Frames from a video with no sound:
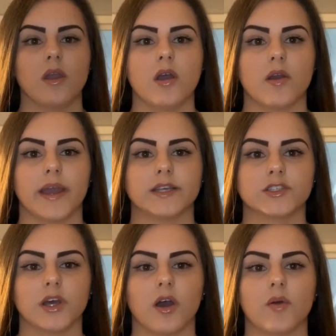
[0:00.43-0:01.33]
Okay,
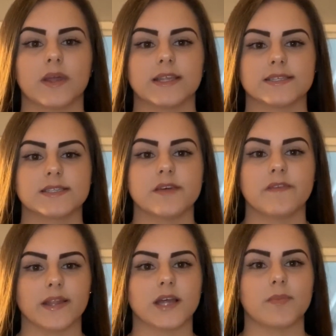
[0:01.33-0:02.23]
so this is the
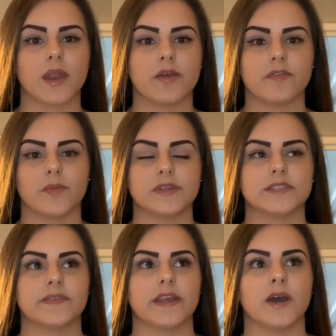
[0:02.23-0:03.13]
5th time that I filmed this
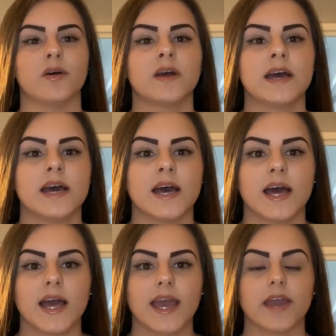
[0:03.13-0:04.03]
video.
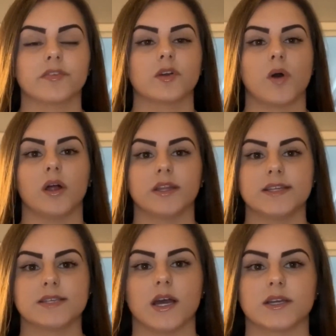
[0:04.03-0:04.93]
If the quality
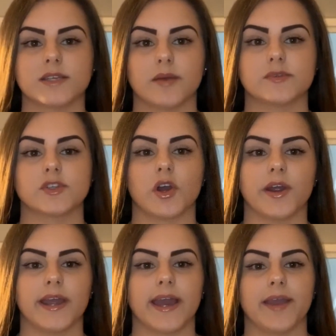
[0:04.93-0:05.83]
sucks, I'm
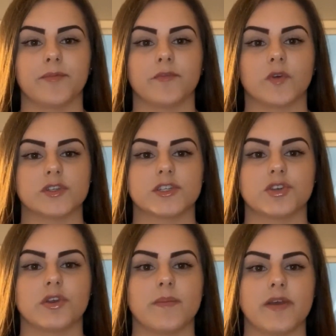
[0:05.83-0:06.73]
sorry. I am forced to do
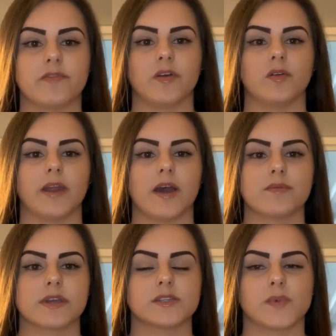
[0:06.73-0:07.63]
it on my phone now
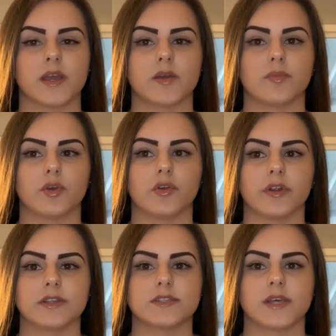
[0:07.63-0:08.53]
because my computer
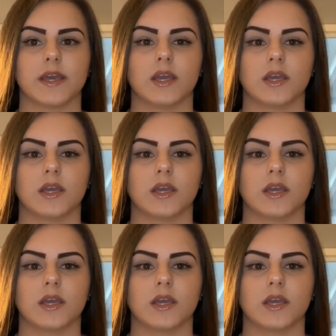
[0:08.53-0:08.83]
is like,